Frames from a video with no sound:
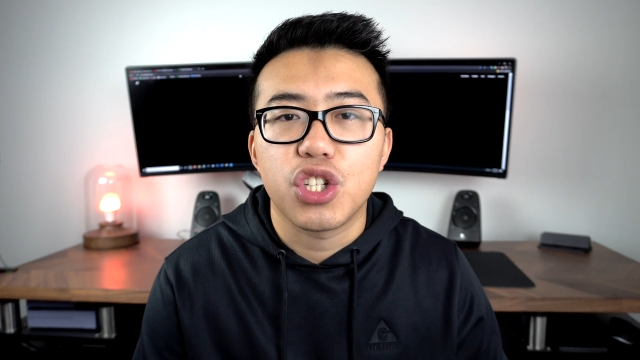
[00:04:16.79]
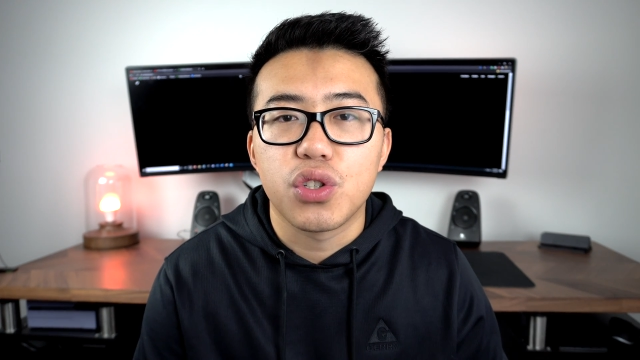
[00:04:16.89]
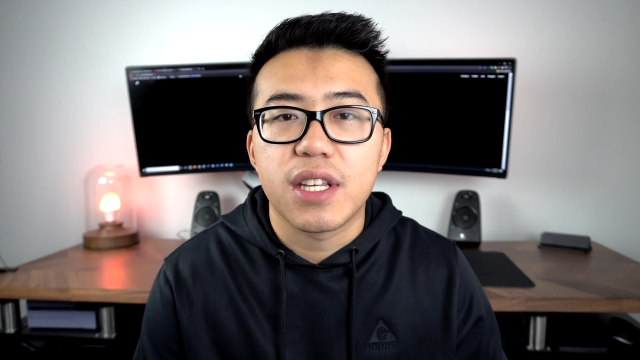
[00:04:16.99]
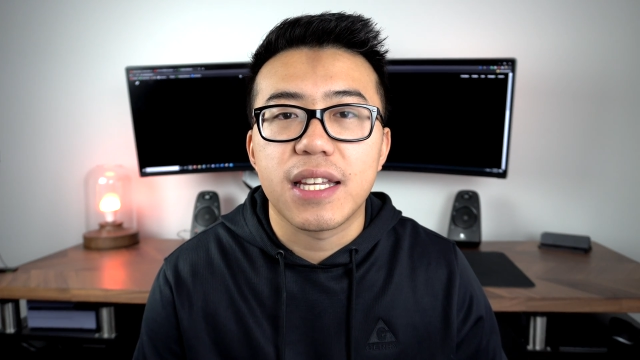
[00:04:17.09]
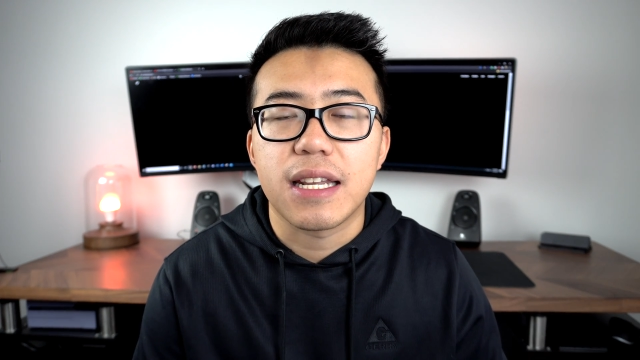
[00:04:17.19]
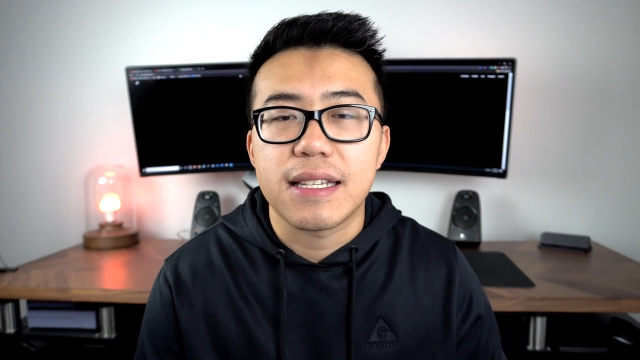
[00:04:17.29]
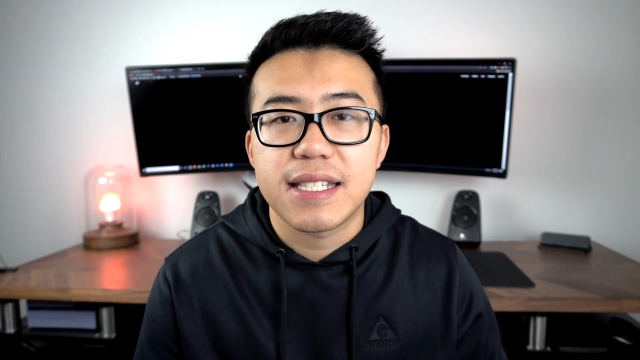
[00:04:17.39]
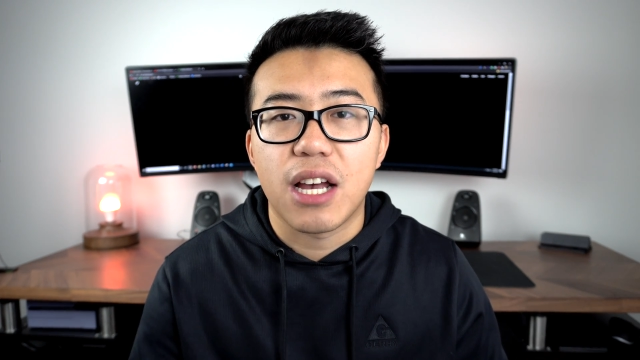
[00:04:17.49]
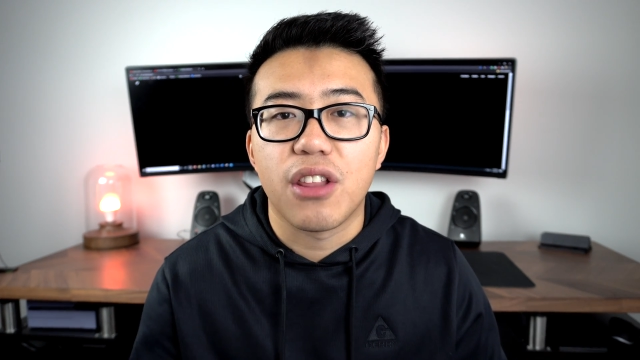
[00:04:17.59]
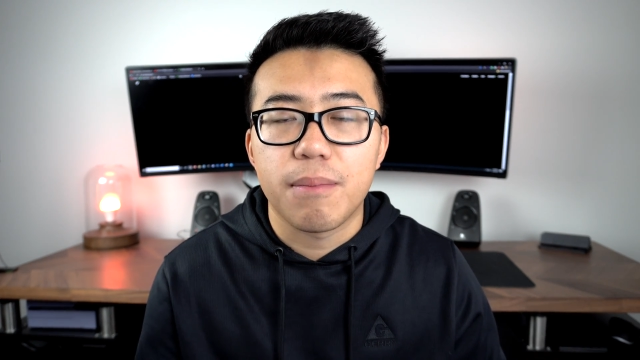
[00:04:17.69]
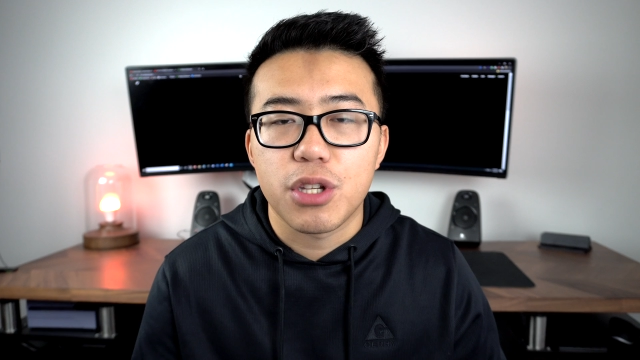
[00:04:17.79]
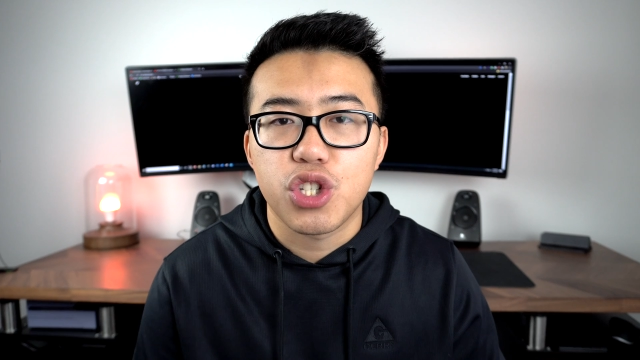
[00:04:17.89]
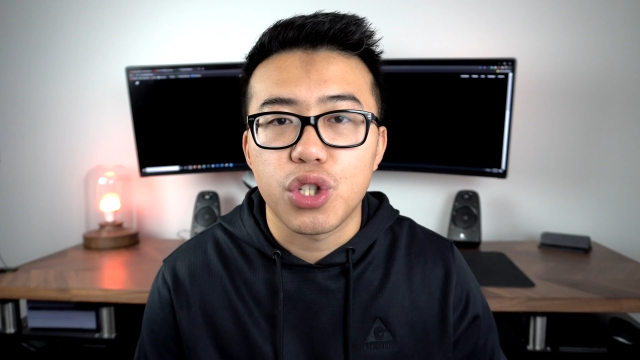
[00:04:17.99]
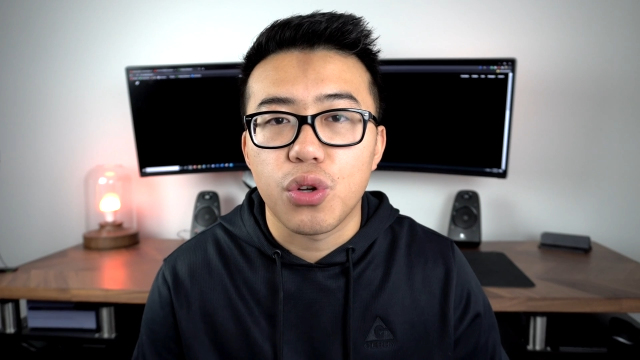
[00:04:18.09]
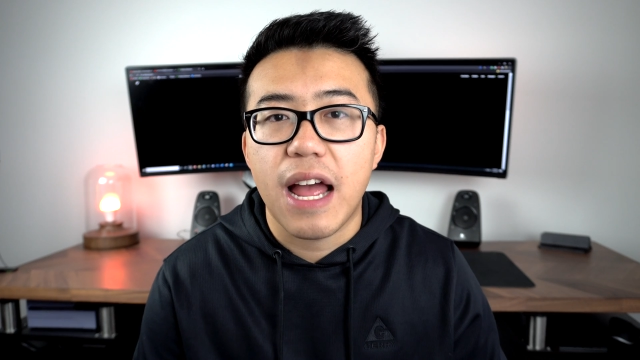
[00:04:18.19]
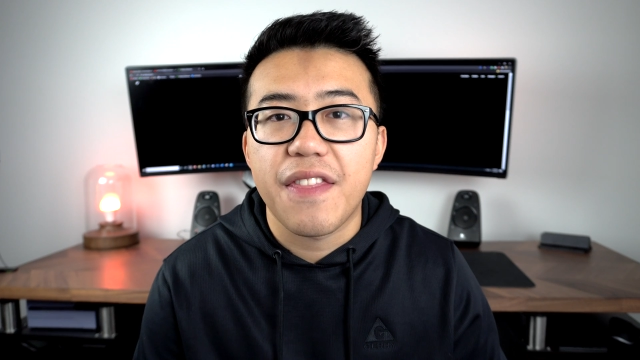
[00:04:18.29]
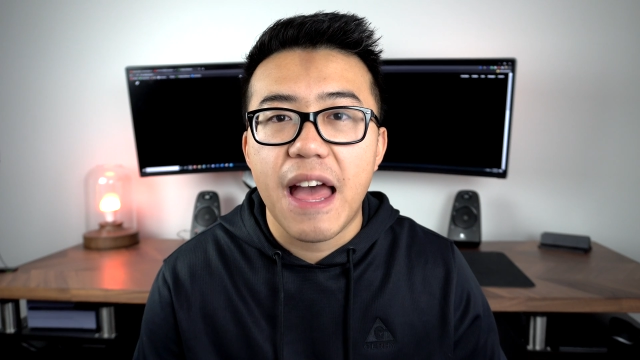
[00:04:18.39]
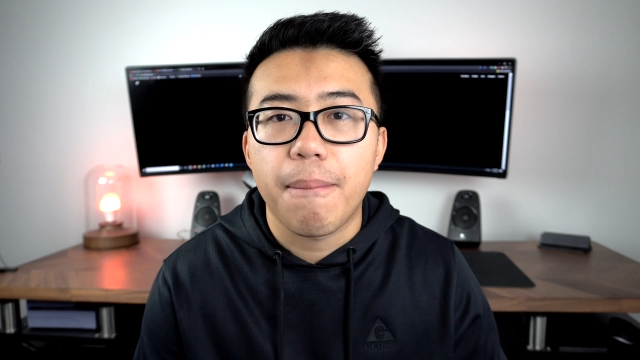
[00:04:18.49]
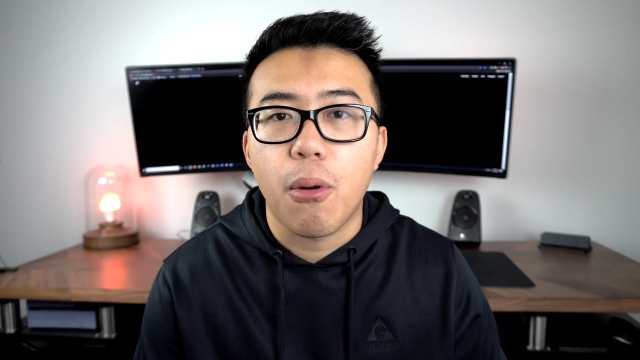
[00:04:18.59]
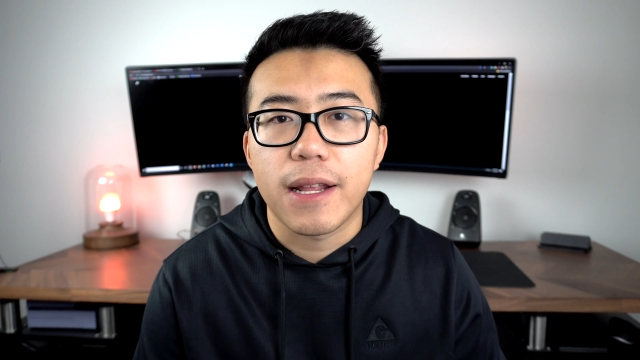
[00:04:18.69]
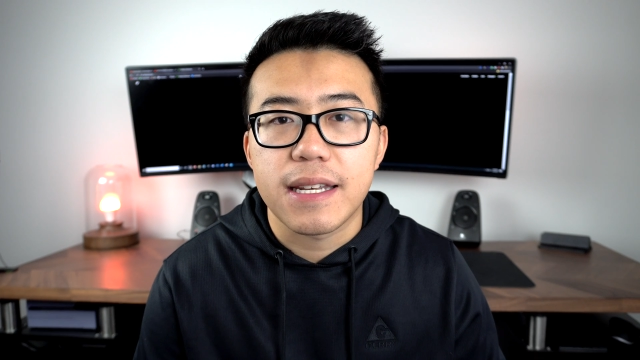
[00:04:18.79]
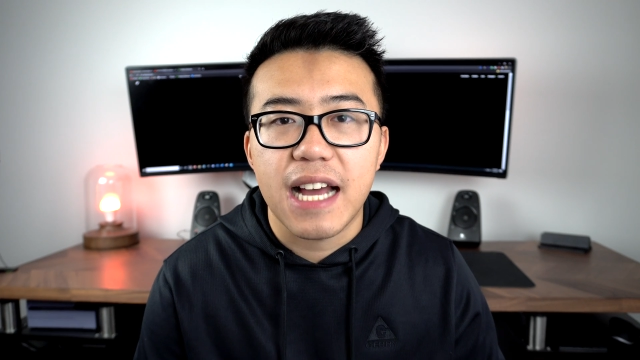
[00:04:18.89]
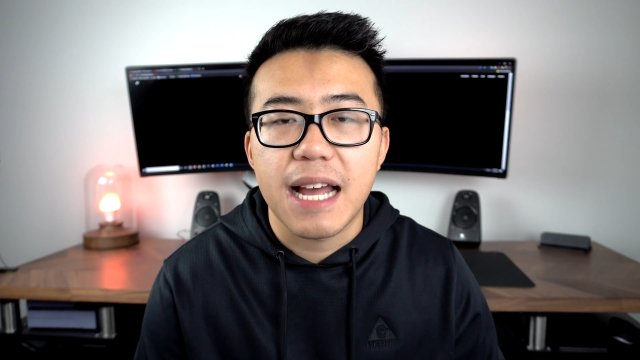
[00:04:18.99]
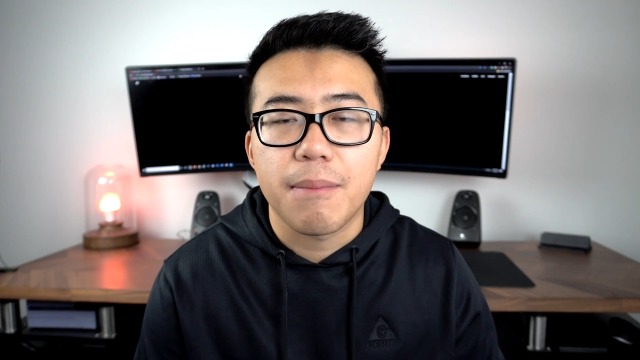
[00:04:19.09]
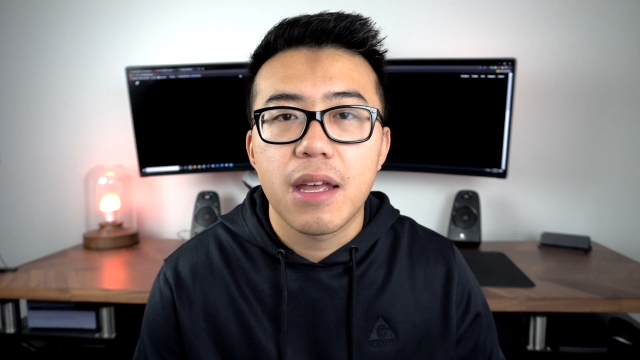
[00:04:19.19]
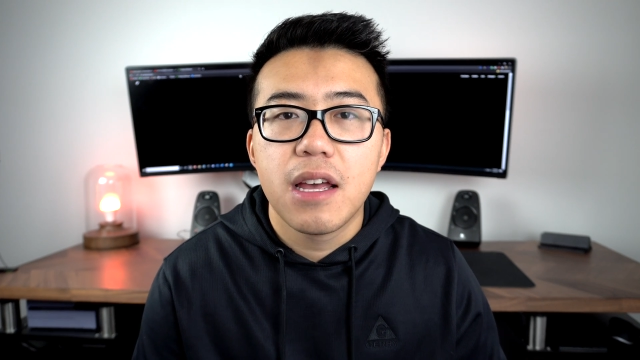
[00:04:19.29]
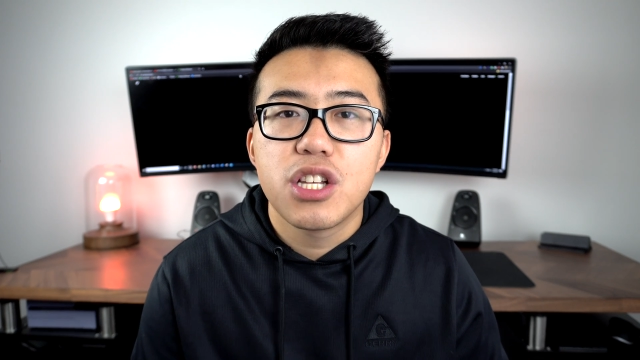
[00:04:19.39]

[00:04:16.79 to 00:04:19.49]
you can sell them the shoe at that point in time.